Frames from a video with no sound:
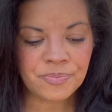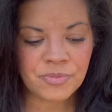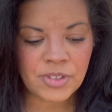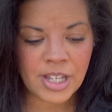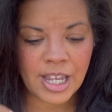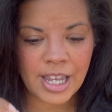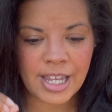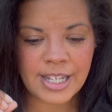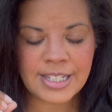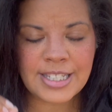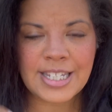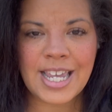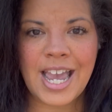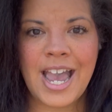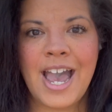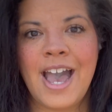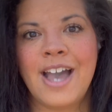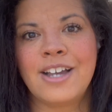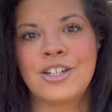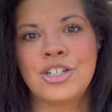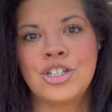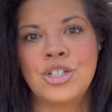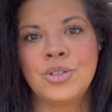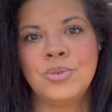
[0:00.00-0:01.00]
It's
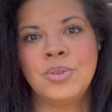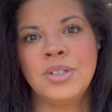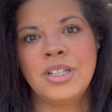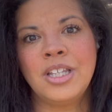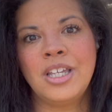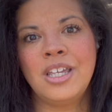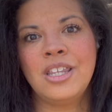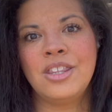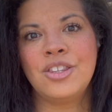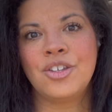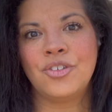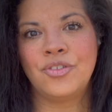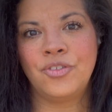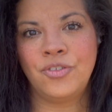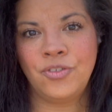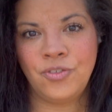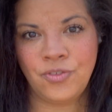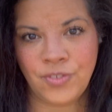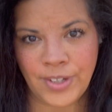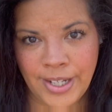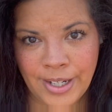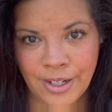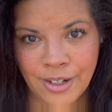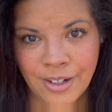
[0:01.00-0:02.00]
actually the
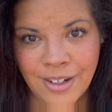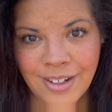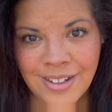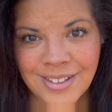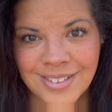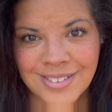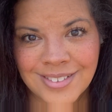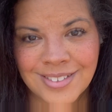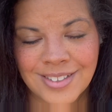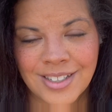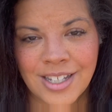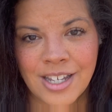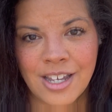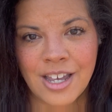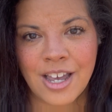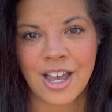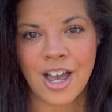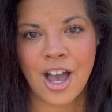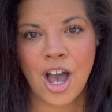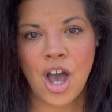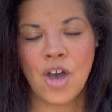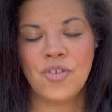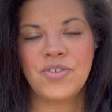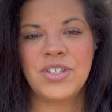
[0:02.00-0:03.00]
fear
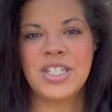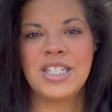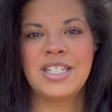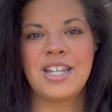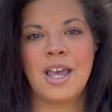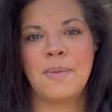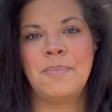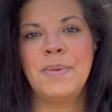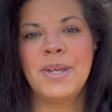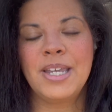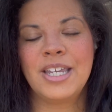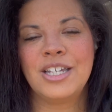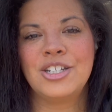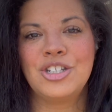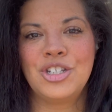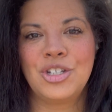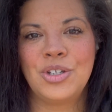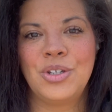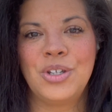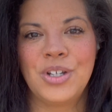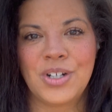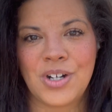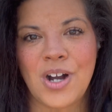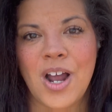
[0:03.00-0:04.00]
of stepping into
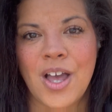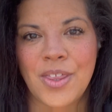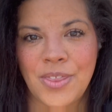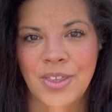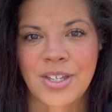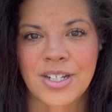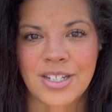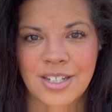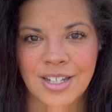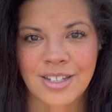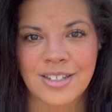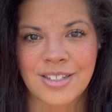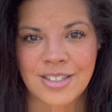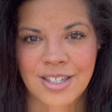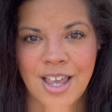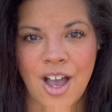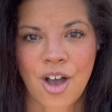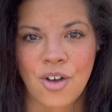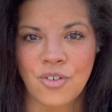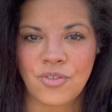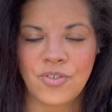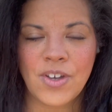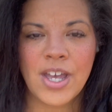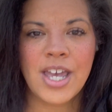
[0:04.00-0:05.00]
your authentic self,